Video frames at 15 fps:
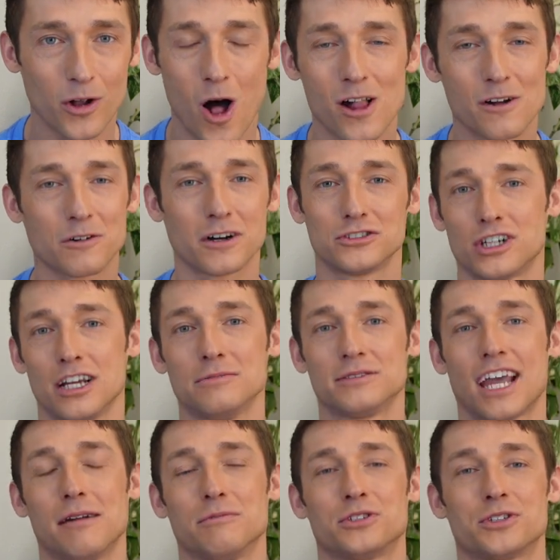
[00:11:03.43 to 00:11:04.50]
All of our dreams
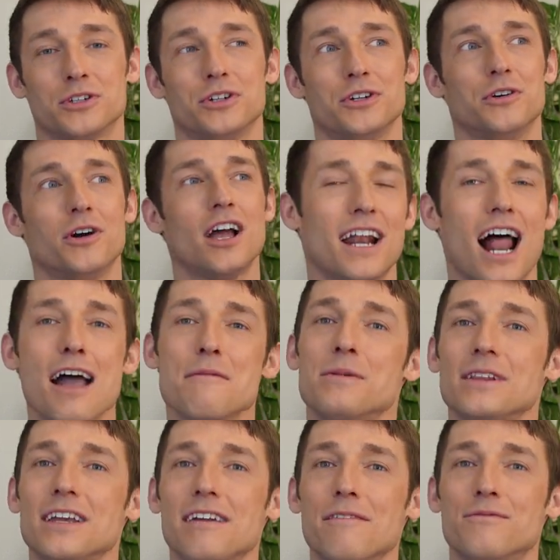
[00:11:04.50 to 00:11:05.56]
came true. And I
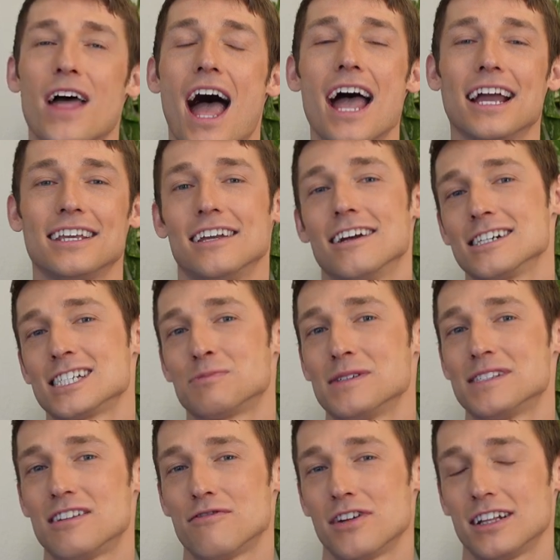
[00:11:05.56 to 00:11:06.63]
believe that year,
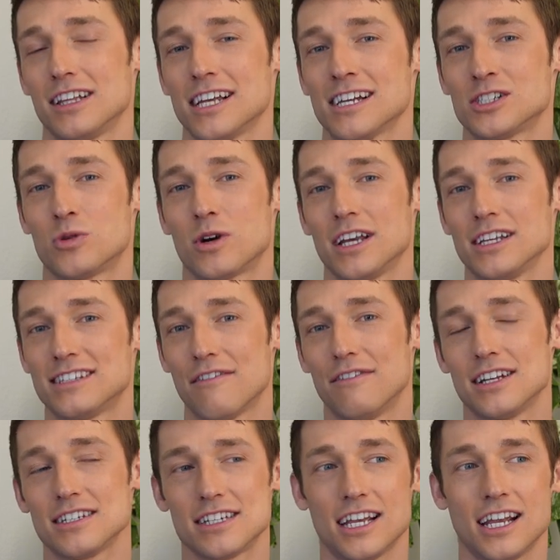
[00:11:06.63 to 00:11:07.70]
specifically in
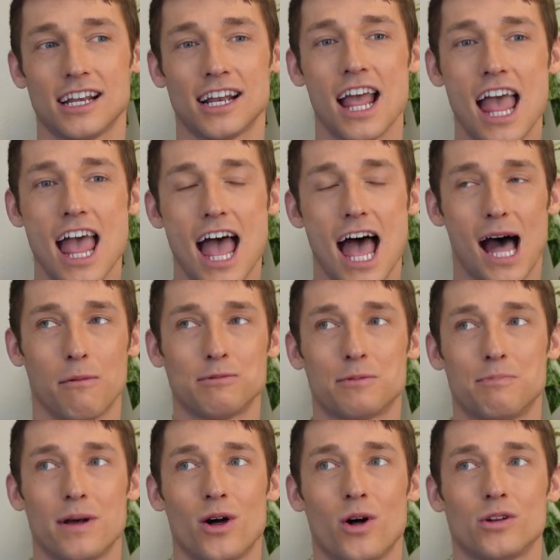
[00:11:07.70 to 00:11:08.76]
2017,
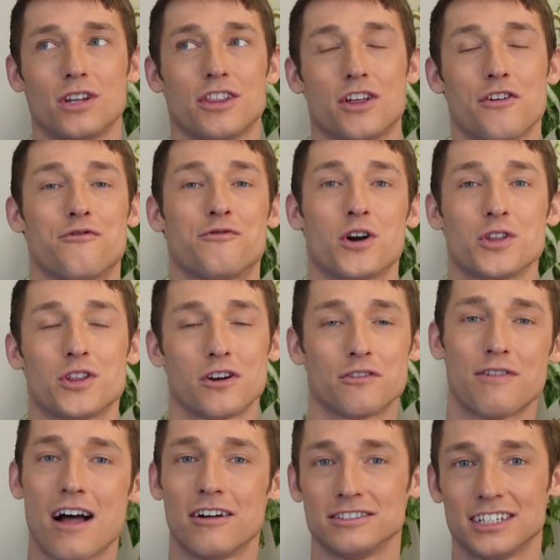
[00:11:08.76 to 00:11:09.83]
helped build the further
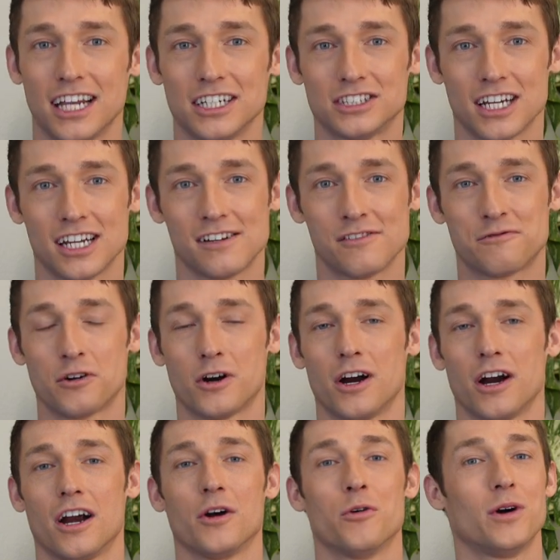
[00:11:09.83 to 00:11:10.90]
foundation
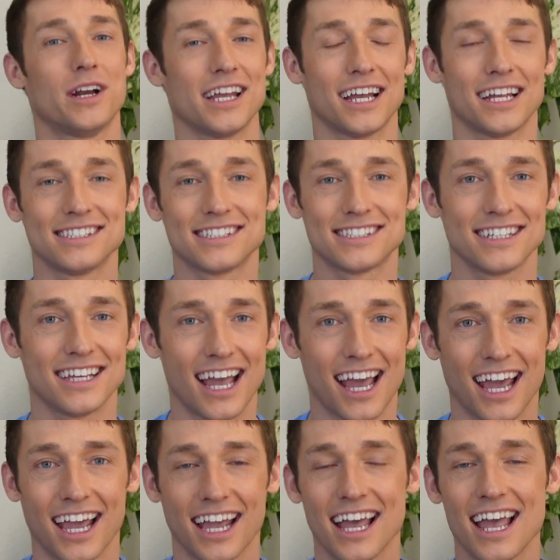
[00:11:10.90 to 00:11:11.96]
for winning
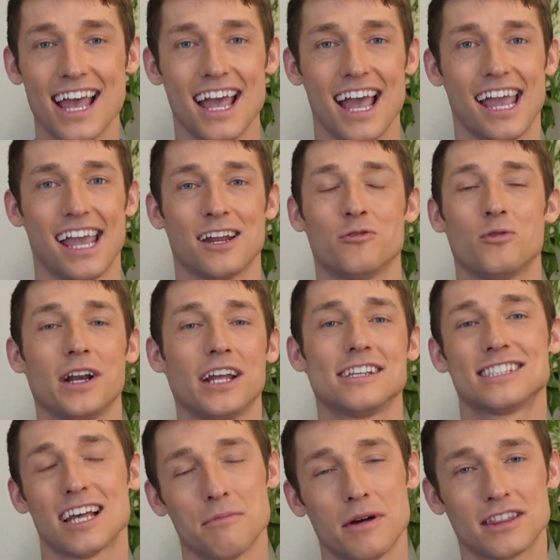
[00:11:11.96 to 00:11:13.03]
NCAA and winning
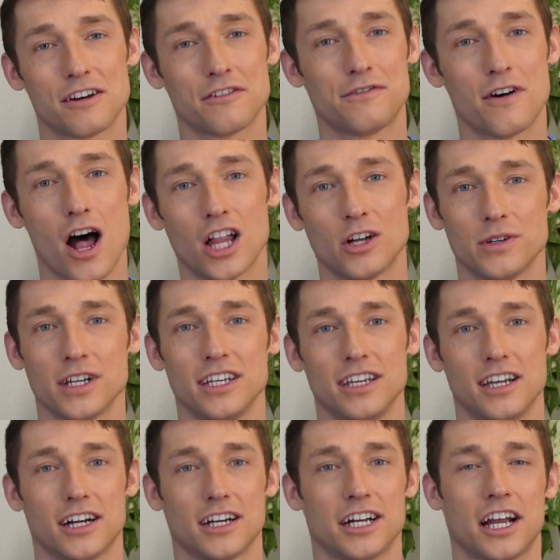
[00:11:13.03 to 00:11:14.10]
Summit the following
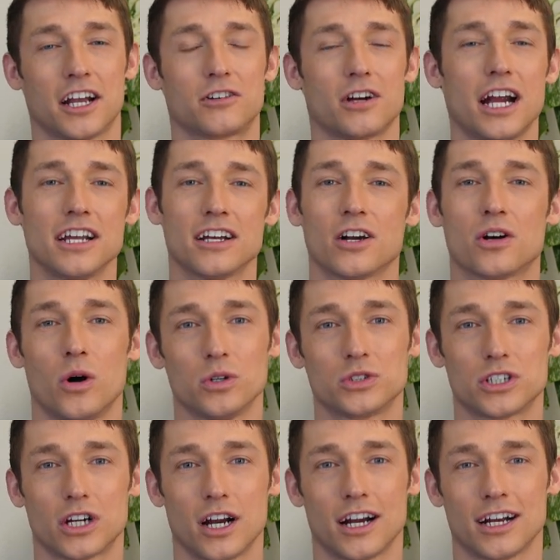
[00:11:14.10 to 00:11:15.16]
year and creating a
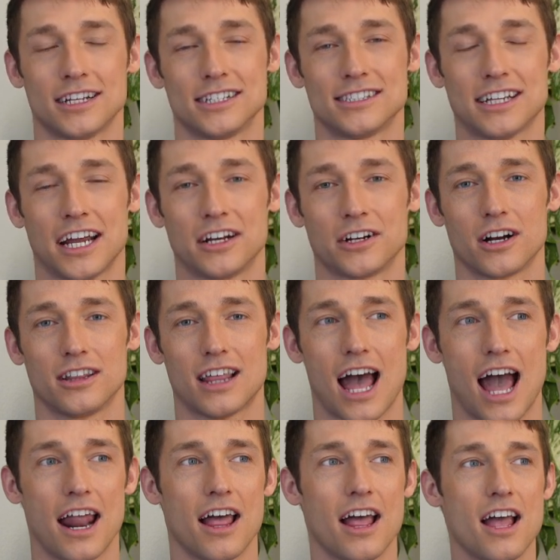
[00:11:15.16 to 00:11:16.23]
culture and a standard
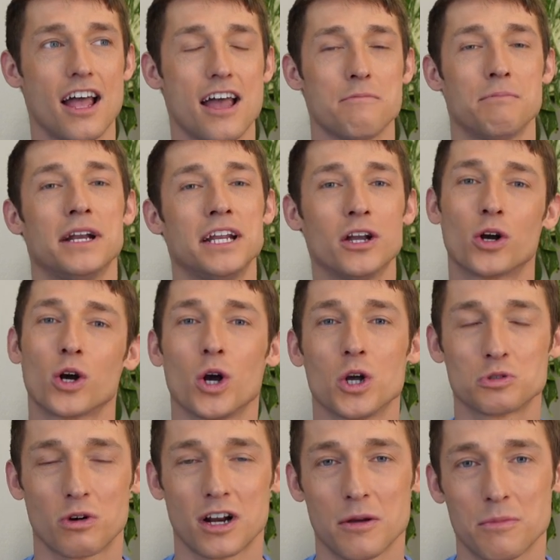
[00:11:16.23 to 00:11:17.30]
that many
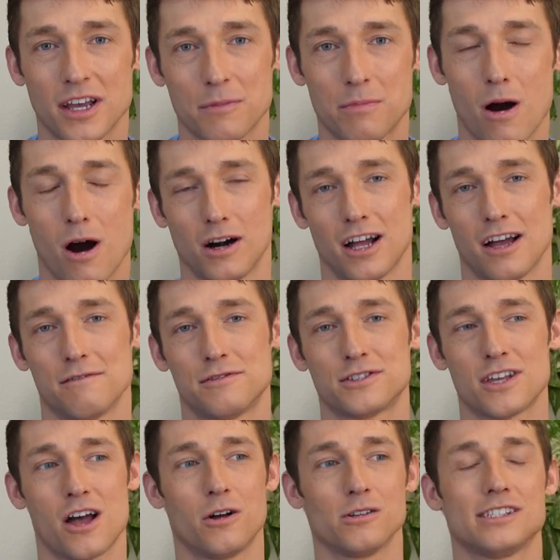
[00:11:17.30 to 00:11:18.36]
girls want to be a part of.
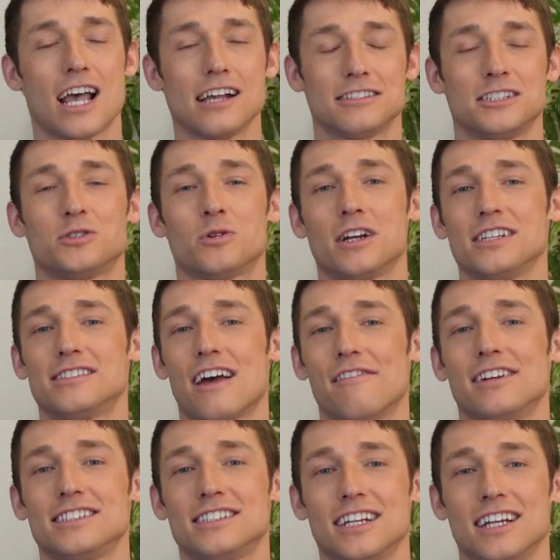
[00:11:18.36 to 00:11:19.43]
So Sassy
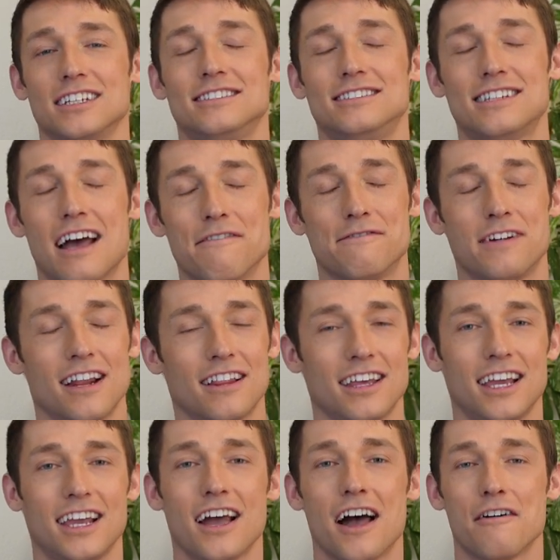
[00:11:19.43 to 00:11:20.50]
2017,
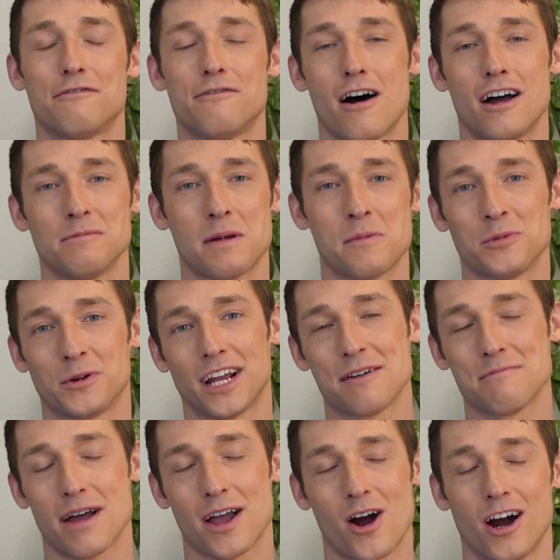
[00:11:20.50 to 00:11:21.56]
definitely a fond memory in
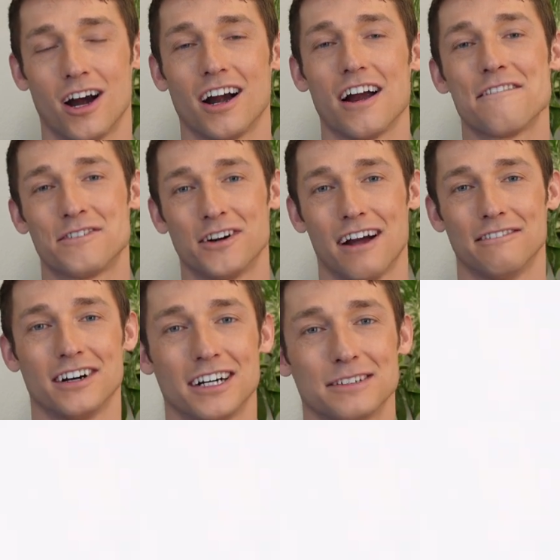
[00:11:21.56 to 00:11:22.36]
my heart forever.